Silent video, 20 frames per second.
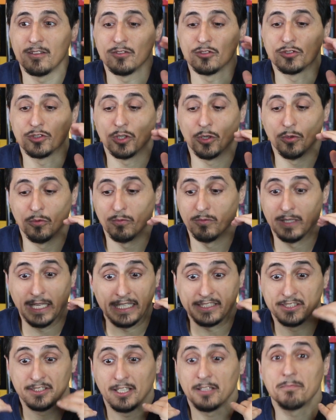So
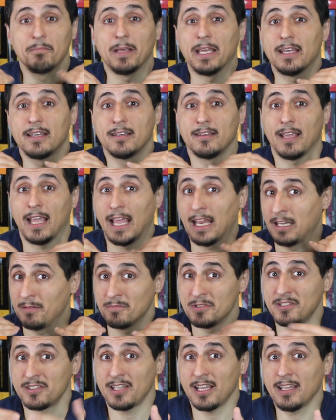let's not make any
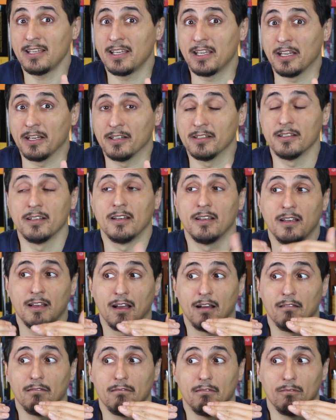mistake here.
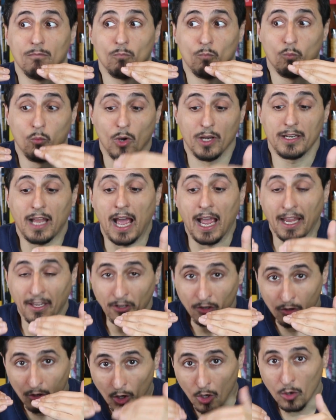What I
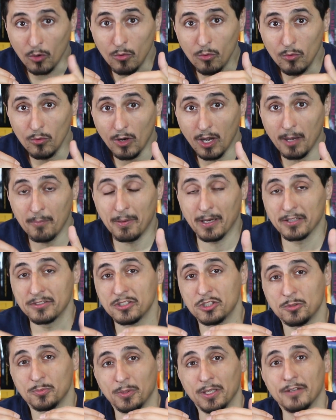know about
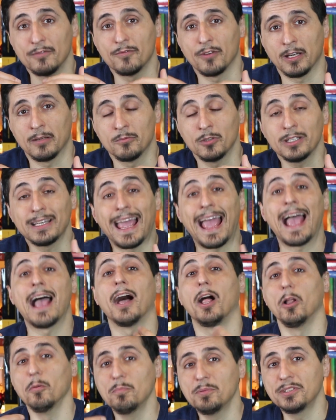the Spring framework
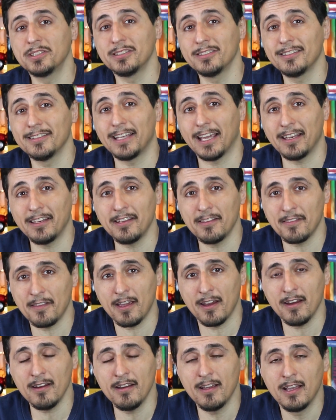helps getting
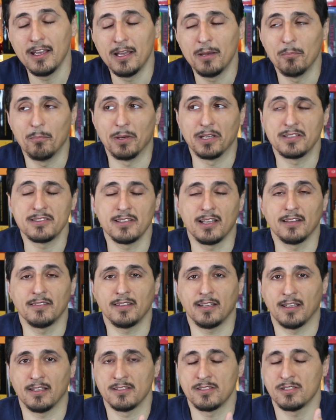there, but it's not
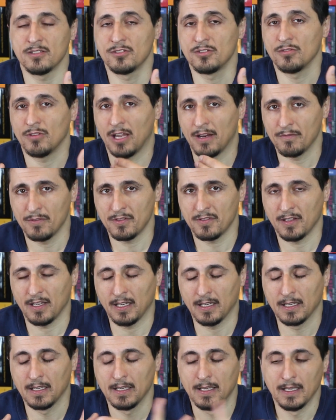the answer to
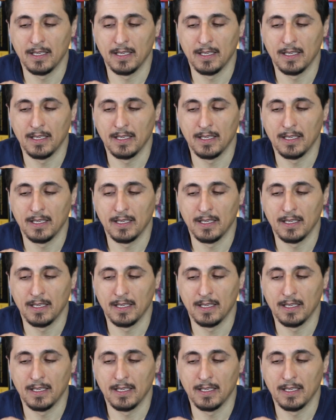everything.